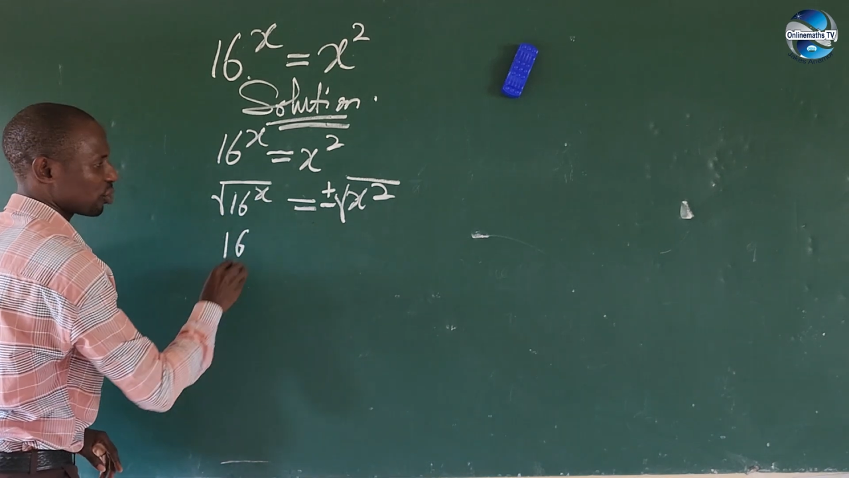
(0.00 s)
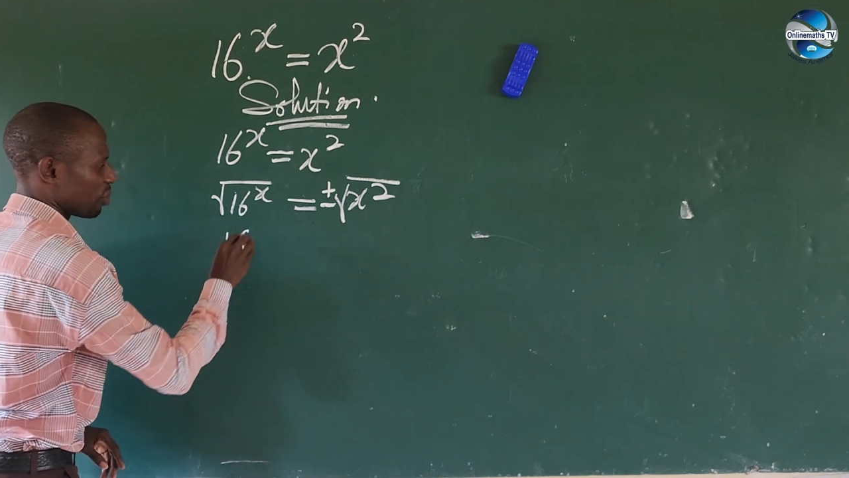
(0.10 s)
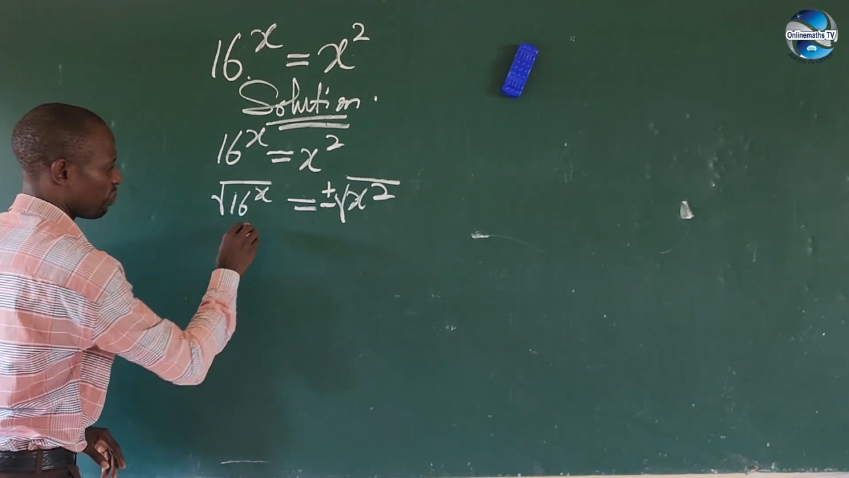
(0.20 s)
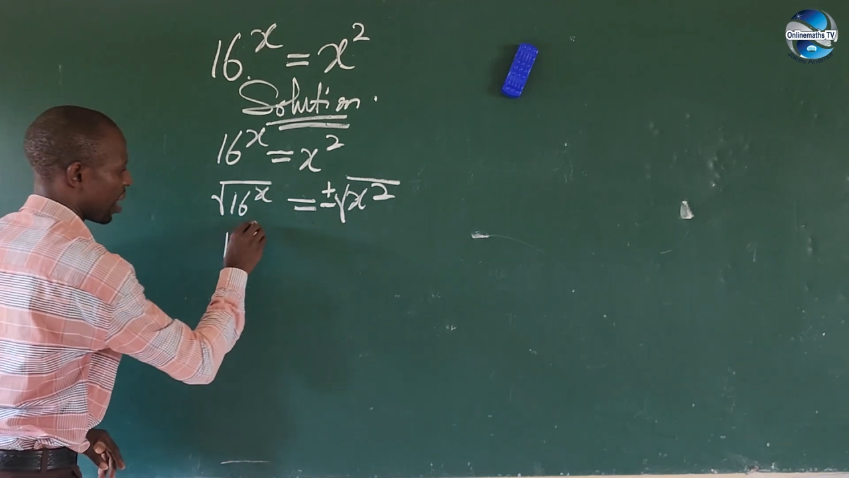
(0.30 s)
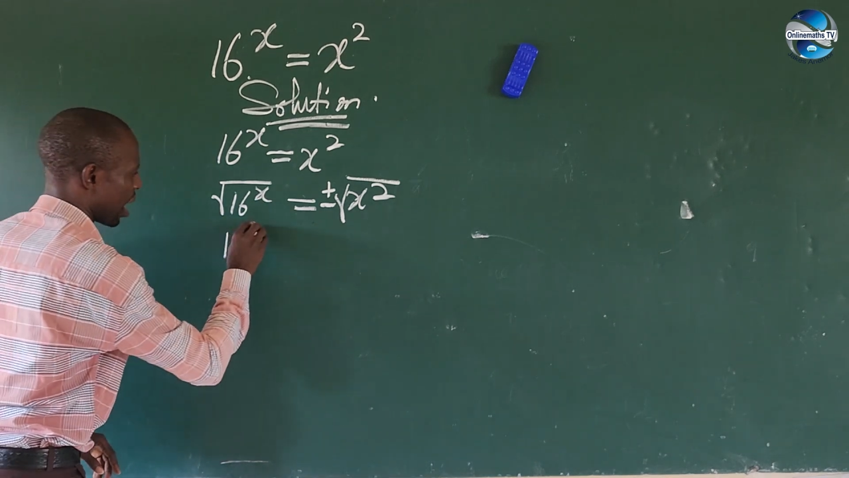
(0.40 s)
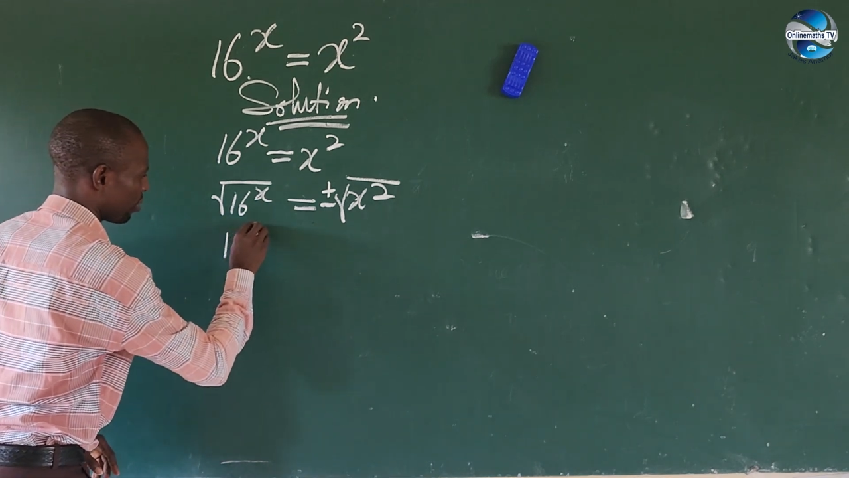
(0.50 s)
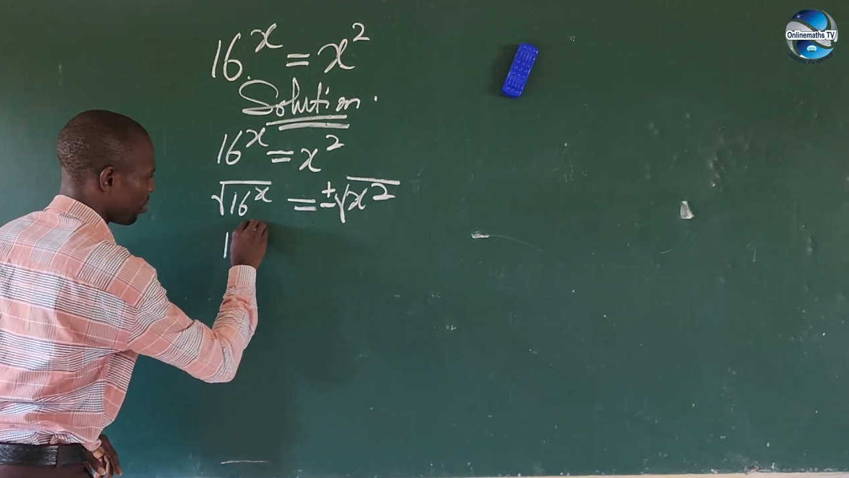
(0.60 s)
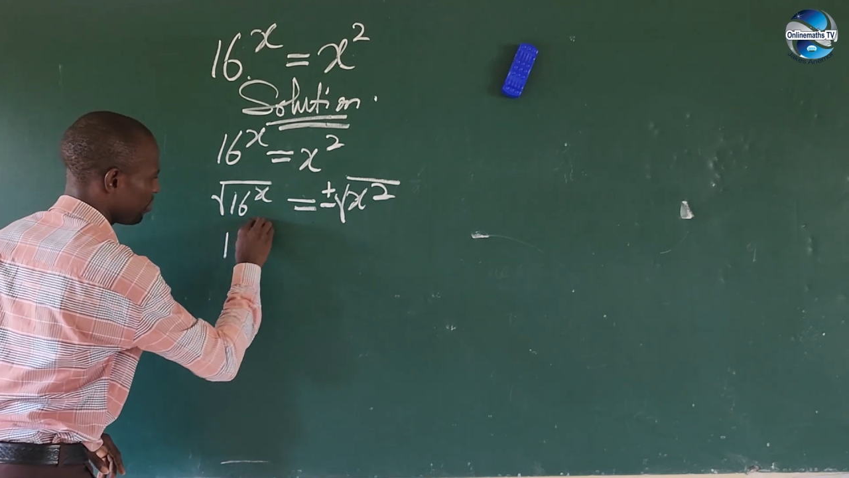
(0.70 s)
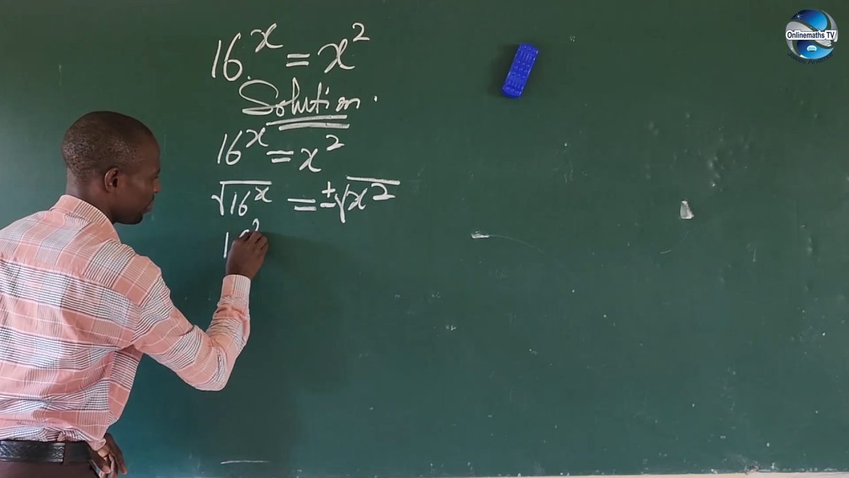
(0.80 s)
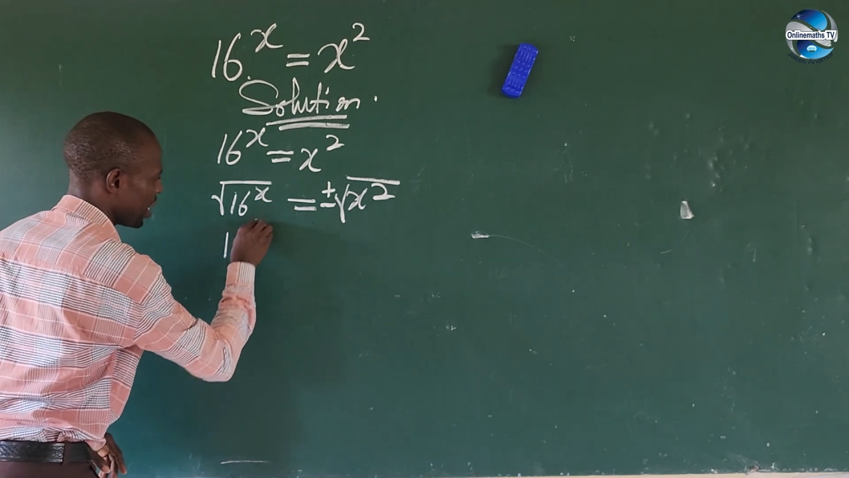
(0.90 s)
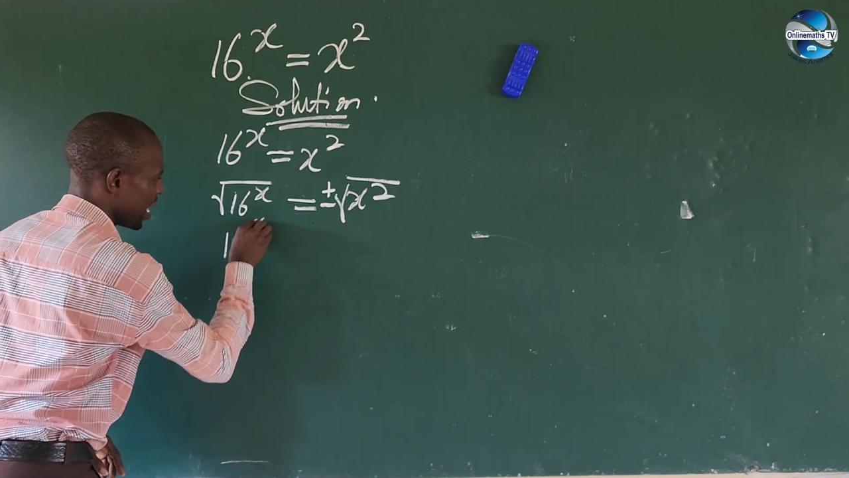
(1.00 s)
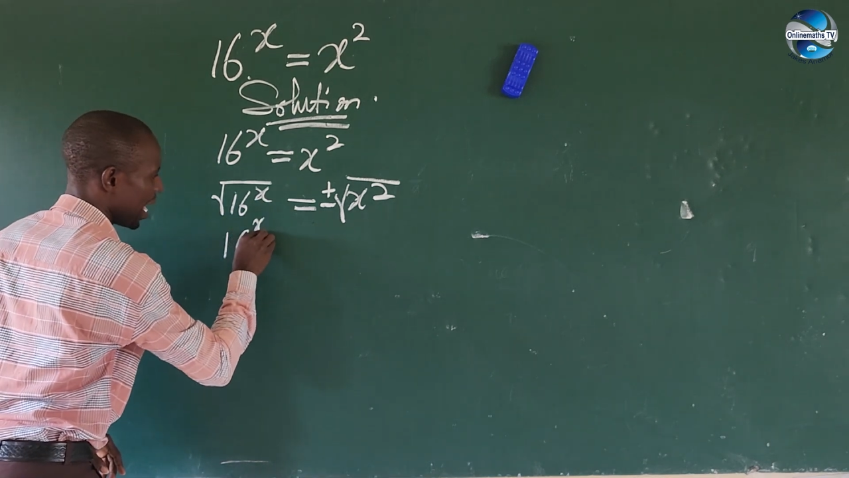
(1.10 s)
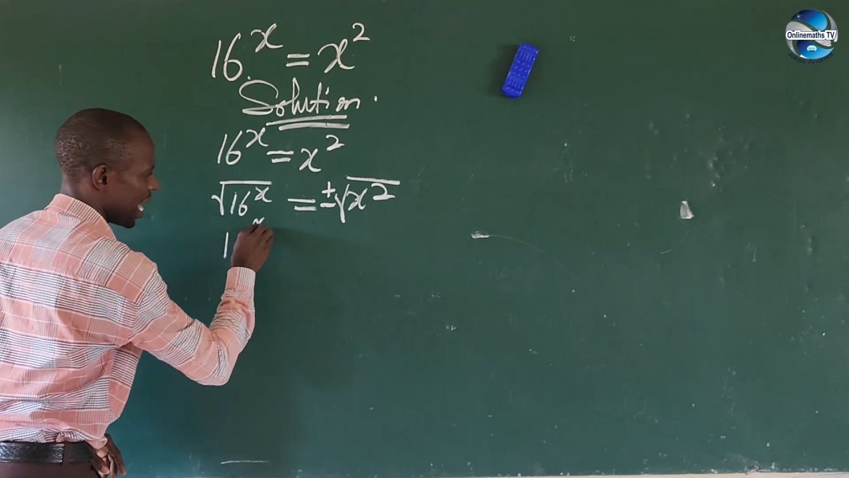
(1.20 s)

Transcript: to the power of